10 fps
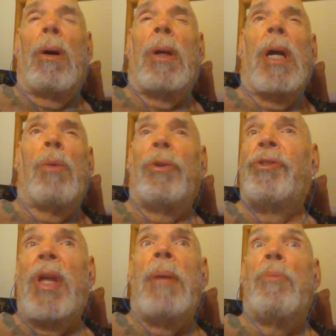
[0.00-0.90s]
okay,
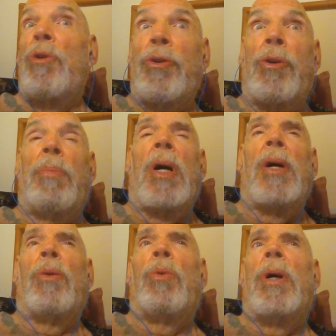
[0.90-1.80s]
which they murdered
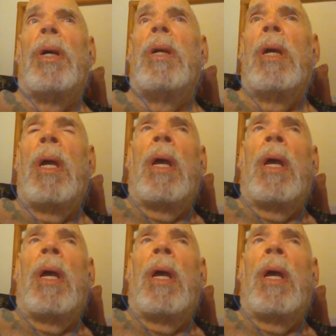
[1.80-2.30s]
by the way,